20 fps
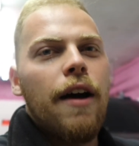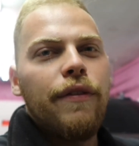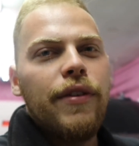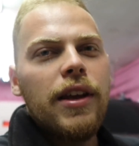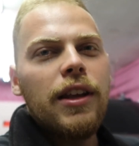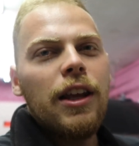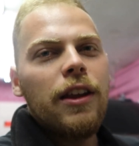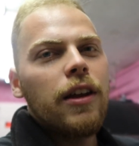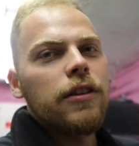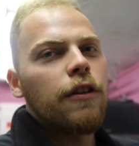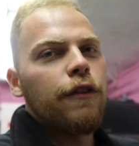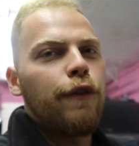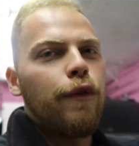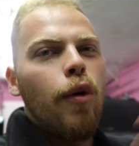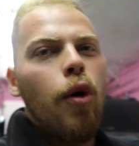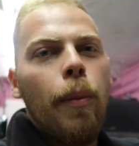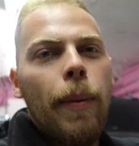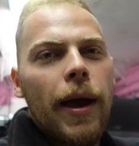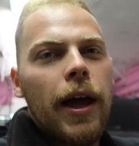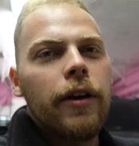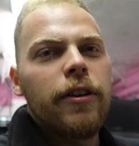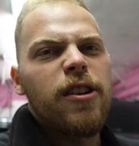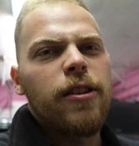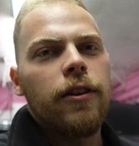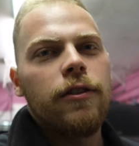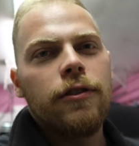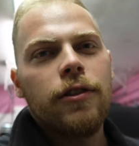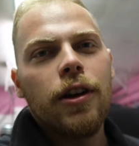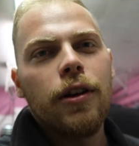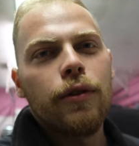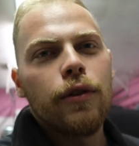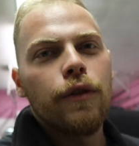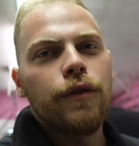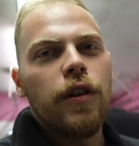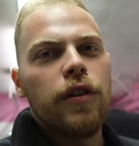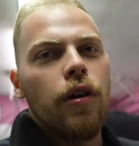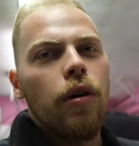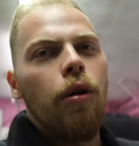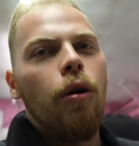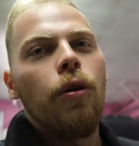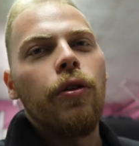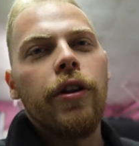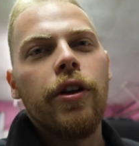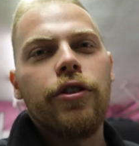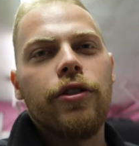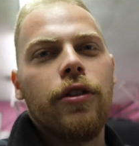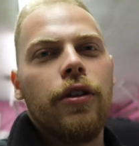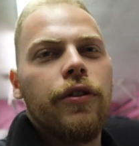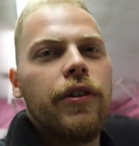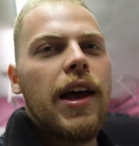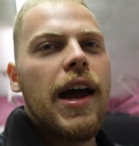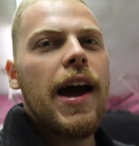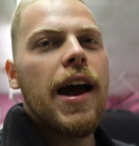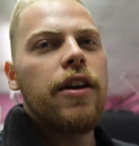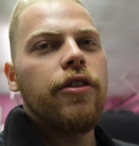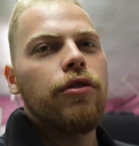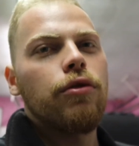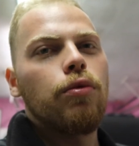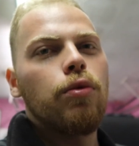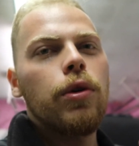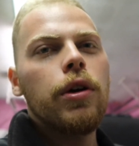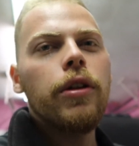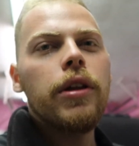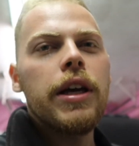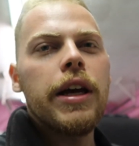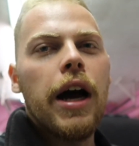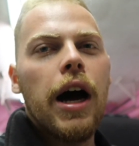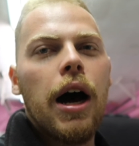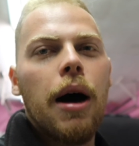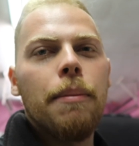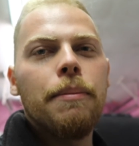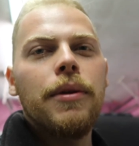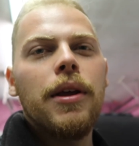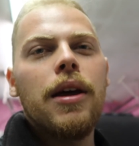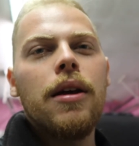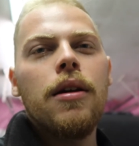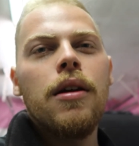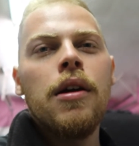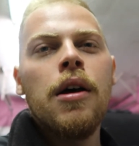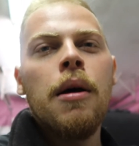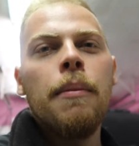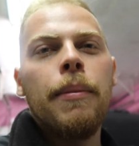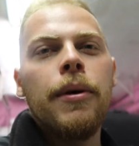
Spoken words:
if they did like the full panoramic sunroof, did the whole digital dash, really upped it,